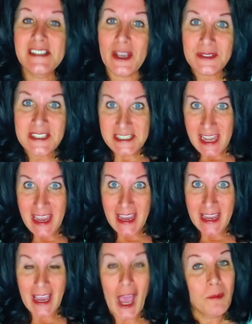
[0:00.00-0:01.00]
So
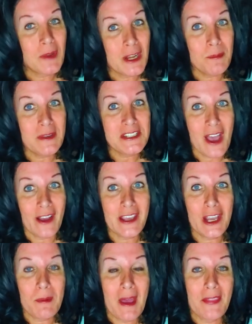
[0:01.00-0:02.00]
today I'm going to be
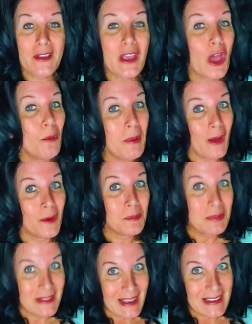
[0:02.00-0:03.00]
talking about the Go
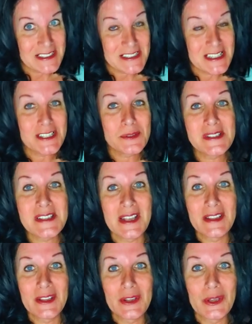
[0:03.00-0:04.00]
Power Plus. This was
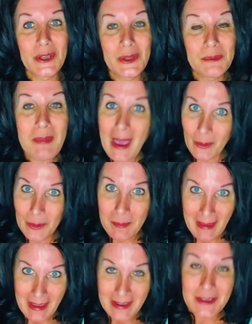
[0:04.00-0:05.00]
a little power
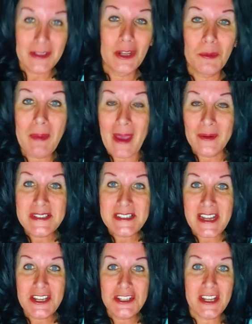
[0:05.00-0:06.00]
bank, a little power
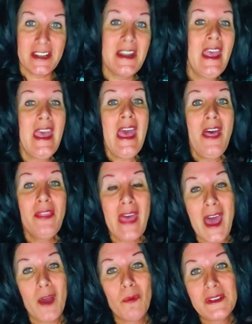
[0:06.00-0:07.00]
station
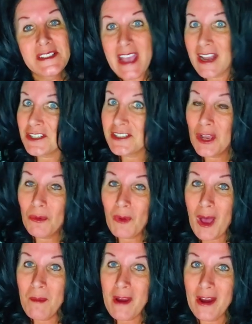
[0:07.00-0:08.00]
that was actually at
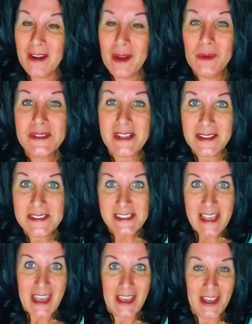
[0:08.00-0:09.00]
Walmart. It was on
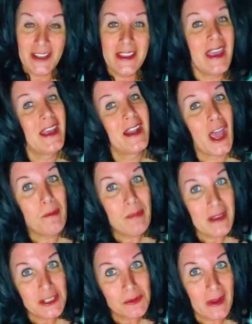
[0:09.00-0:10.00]
sale and I
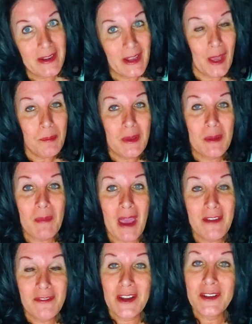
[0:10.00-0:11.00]
picked one up and
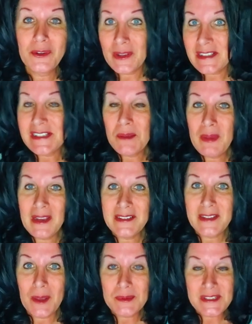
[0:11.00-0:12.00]
my friend Chris had
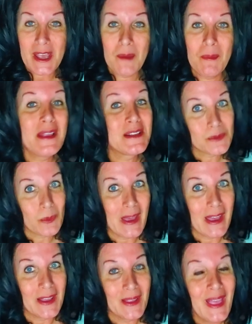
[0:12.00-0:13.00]
picked up some as
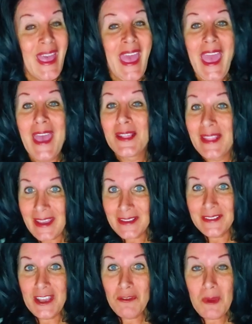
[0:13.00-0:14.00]
well. And
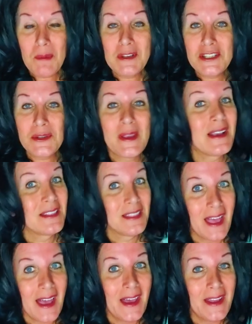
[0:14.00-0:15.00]
lately we've been doing a
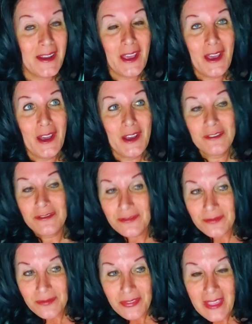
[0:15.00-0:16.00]
lot of
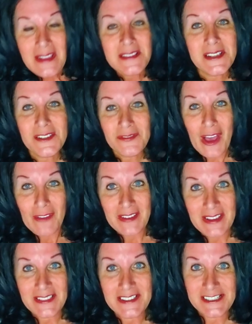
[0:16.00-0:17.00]
things
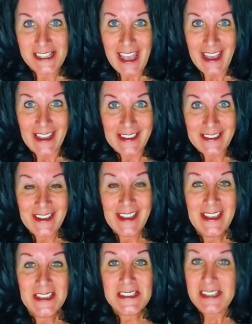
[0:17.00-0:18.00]
involving the sun,
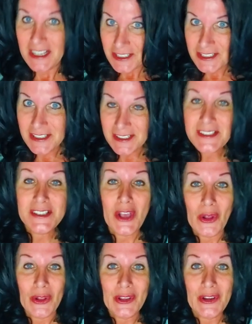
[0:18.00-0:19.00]
such as
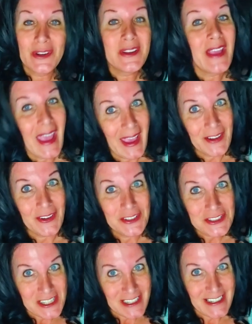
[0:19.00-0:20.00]
solar
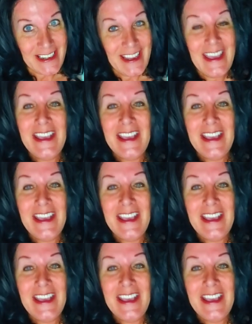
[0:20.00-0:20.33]
energy.